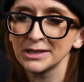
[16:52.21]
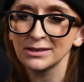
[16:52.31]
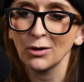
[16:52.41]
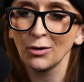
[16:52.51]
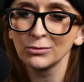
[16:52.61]

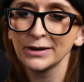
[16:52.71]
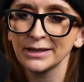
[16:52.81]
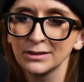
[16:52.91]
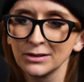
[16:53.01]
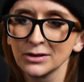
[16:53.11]
it already
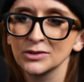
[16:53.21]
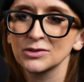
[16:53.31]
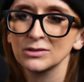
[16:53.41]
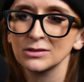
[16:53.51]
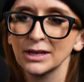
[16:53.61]

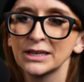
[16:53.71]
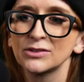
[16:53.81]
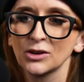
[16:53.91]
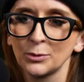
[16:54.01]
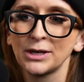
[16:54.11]
looks like it's
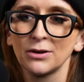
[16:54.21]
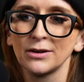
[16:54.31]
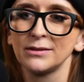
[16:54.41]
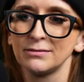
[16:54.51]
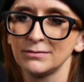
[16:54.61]
going
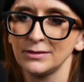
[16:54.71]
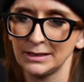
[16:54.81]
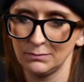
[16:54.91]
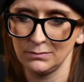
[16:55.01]
on like